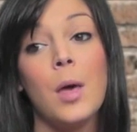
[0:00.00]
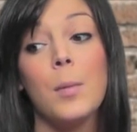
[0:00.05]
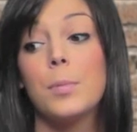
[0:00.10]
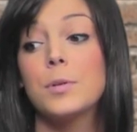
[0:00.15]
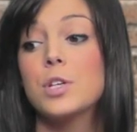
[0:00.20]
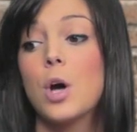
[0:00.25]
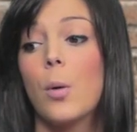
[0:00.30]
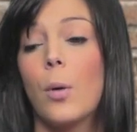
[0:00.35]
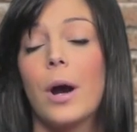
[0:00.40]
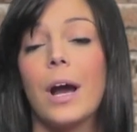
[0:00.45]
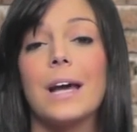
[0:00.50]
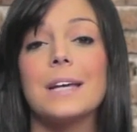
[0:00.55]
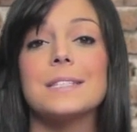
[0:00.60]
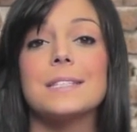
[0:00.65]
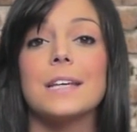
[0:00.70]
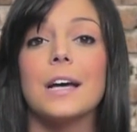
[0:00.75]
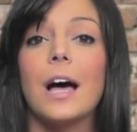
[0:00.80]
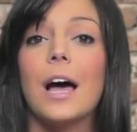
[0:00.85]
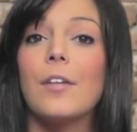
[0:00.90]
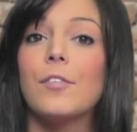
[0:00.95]
But don't worry, I
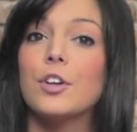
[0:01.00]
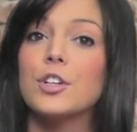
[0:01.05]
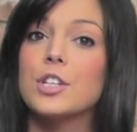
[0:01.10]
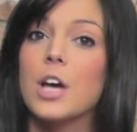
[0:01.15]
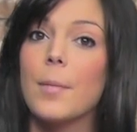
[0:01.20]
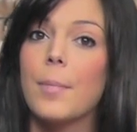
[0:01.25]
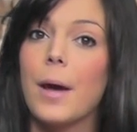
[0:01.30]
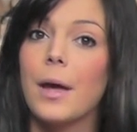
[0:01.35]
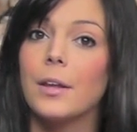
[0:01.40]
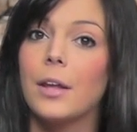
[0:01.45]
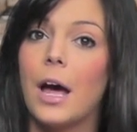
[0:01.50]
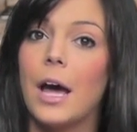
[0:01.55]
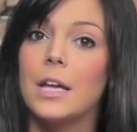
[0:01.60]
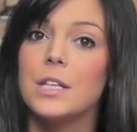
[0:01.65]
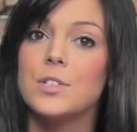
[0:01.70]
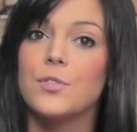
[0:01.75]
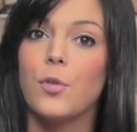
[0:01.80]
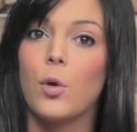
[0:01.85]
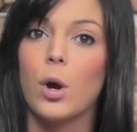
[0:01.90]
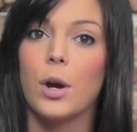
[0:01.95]
still have your top
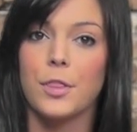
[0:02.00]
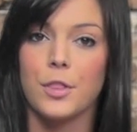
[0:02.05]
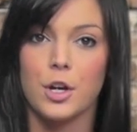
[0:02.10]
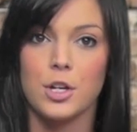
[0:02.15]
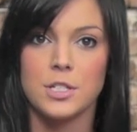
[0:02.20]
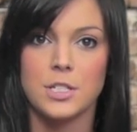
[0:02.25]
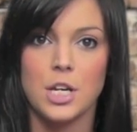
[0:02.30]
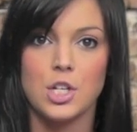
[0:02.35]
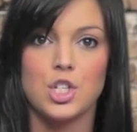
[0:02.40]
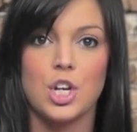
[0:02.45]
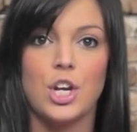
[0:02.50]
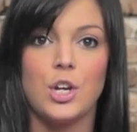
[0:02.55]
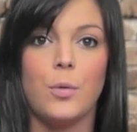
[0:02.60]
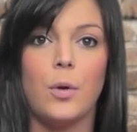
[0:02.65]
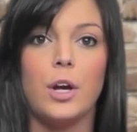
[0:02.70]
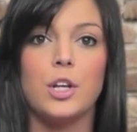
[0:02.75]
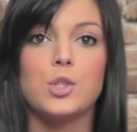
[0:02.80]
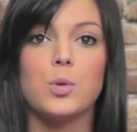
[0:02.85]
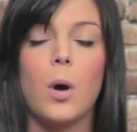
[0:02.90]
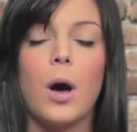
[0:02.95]
headlines for Thursday,
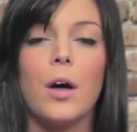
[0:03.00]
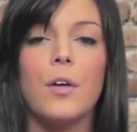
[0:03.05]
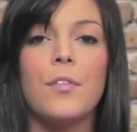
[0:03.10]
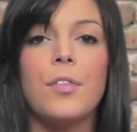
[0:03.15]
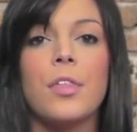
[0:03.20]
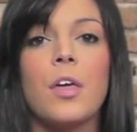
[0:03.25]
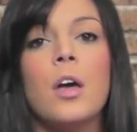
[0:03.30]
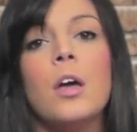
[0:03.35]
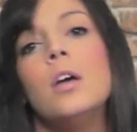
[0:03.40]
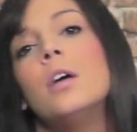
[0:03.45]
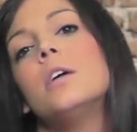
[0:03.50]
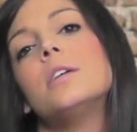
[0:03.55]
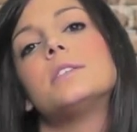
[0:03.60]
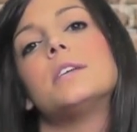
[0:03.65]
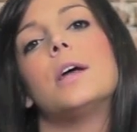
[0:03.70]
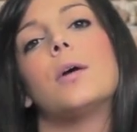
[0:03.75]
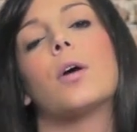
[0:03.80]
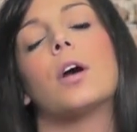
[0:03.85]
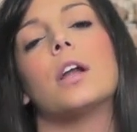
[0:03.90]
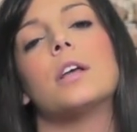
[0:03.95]
January 12th.
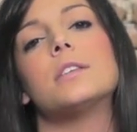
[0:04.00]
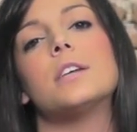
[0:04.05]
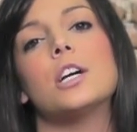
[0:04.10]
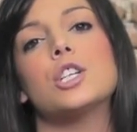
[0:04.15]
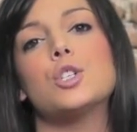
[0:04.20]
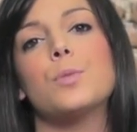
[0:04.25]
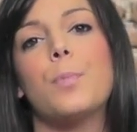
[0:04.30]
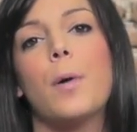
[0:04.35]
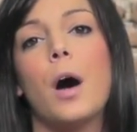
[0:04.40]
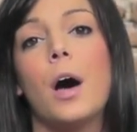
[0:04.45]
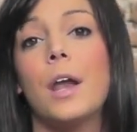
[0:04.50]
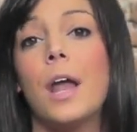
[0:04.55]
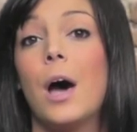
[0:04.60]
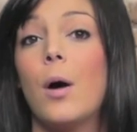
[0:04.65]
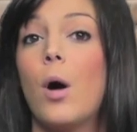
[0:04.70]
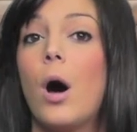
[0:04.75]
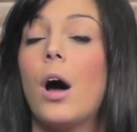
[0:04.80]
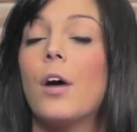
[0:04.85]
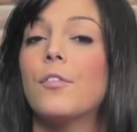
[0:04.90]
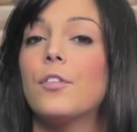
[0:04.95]
Today we're gonna touch upon
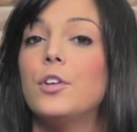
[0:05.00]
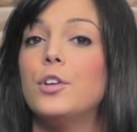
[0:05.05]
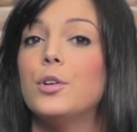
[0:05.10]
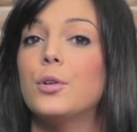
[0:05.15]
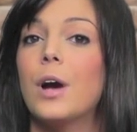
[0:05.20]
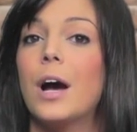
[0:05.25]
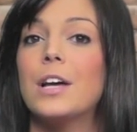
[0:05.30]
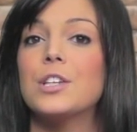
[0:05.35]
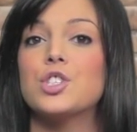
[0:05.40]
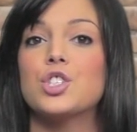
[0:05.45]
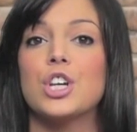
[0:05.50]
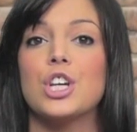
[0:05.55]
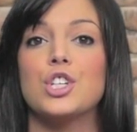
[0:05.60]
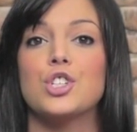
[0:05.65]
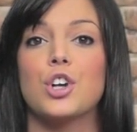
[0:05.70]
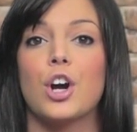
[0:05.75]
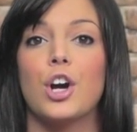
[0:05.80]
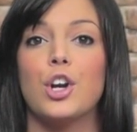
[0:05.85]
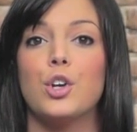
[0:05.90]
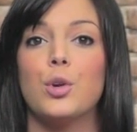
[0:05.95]
how often you guys
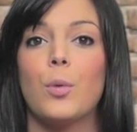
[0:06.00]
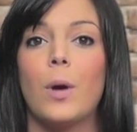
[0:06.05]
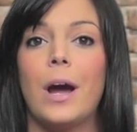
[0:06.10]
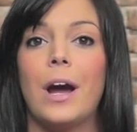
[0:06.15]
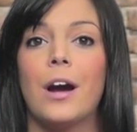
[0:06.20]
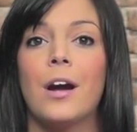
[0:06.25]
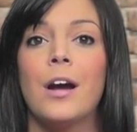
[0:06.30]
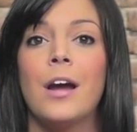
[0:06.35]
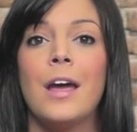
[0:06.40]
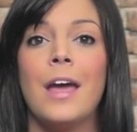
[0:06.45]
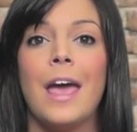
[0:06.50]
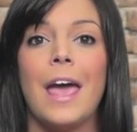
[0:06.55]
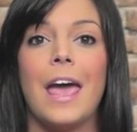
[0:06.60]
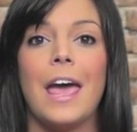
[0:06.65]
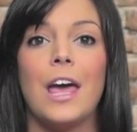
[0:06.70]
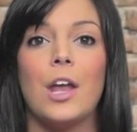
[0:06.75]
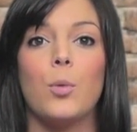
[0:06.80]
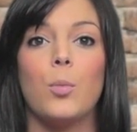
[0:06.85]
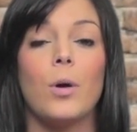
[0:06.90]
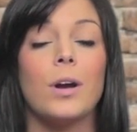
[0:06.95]
change your underwear
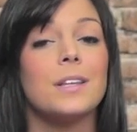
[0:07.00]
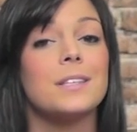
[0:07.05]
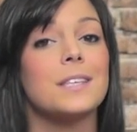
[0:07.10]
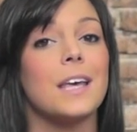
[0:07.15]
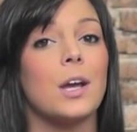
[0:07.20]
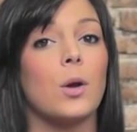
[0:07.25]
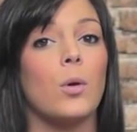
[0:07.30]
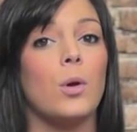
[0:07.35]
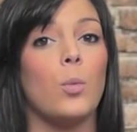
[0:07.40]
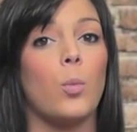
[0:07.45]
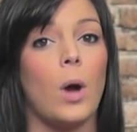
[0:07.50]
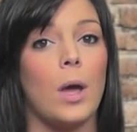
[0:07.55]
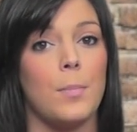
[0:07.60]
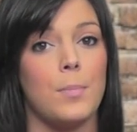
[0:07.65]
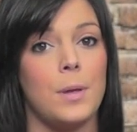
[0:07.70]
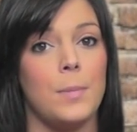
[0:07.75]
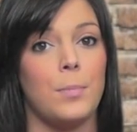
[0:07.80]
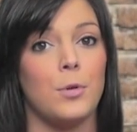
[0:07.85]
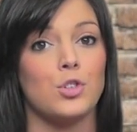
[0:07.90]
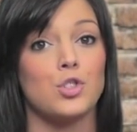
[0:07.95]
and what it's like when white
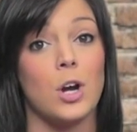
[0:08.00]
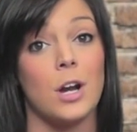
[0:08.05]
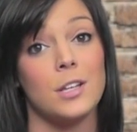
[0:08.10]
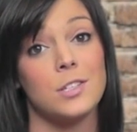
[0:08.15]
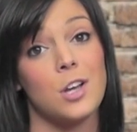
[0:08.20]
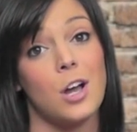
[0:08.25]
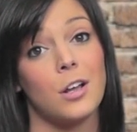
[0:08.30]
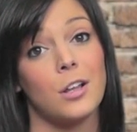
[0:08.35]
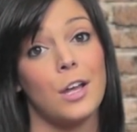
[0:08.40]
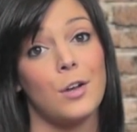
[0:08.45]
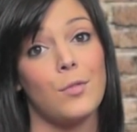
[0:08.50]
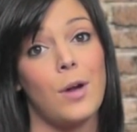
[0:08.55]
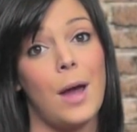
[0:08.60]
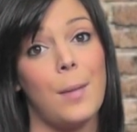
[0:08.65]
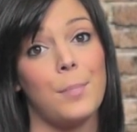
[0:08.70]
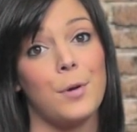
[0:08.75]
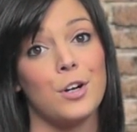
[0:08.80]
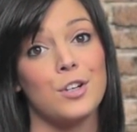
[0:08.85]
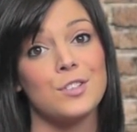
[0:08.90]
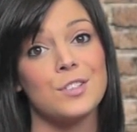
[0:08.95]
people try to talk like
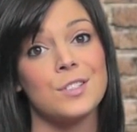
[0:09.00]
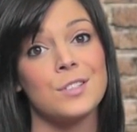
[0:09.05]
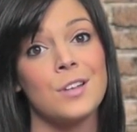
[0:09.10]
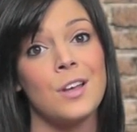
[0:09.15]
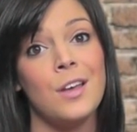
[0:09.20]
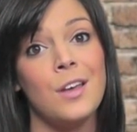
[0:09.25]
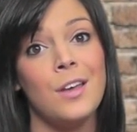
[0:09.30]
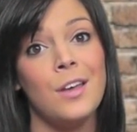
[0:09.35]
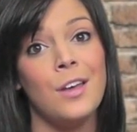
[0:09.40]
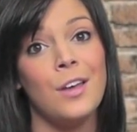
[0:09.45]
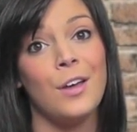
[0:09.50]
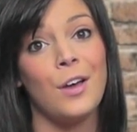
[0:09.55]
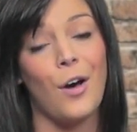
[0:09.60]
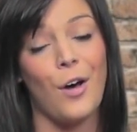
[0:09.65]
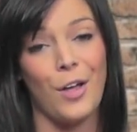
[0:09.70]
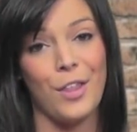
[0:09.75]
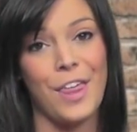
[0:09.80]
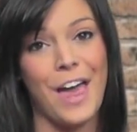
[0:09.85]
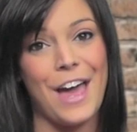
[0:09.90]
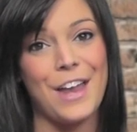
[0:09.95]
rappers.
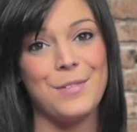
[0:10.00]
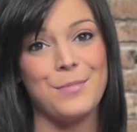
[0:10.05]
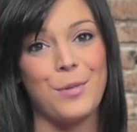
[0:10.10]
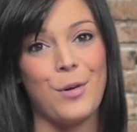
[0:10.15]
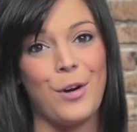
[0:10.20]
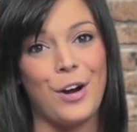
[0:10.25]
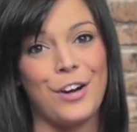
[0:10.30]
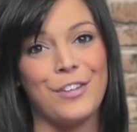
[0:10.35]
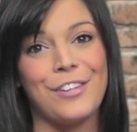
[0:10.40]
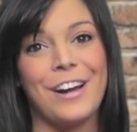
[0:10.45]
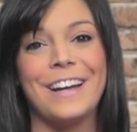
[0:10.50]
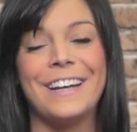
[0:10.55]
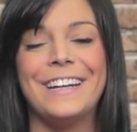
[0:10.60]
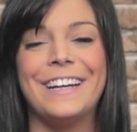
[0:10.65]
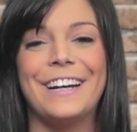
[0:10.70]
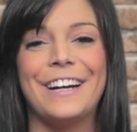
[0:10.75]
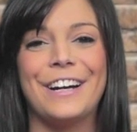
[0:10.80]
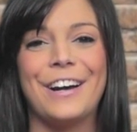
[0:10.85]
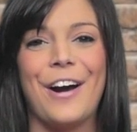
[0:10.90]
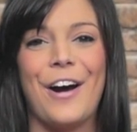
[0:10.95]
All that and more right
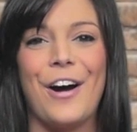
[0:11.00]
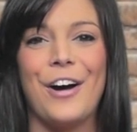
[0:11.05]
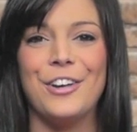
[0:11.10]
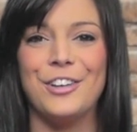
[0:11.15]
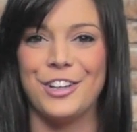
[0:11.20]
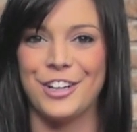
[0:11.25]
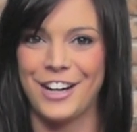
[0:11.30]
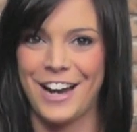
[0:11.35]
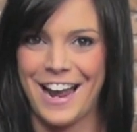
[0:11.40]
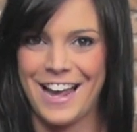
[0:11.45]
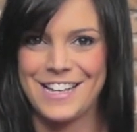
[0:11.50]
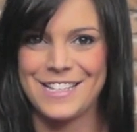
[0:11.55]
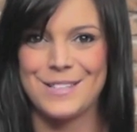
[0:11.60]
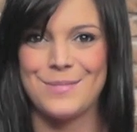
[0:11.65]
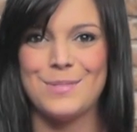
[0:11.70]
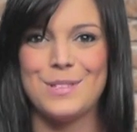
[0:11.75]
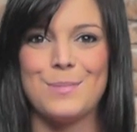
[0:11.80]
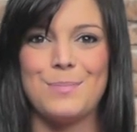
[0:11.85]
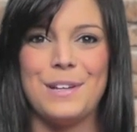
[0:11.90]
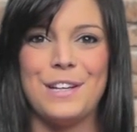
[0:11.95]
here on your
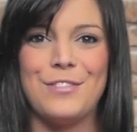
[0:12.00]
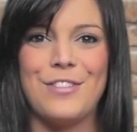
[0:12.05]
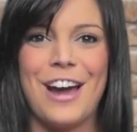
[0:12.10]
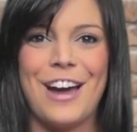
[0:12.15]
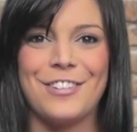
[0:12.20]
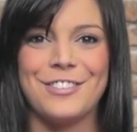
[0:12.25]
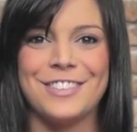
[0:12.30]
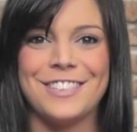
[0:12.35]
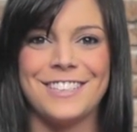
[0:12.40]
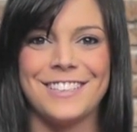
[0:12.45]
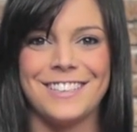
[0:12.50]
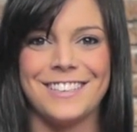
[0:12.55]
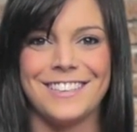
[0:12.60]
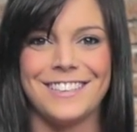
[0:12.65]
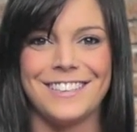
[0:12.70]
Guyism Speed Round.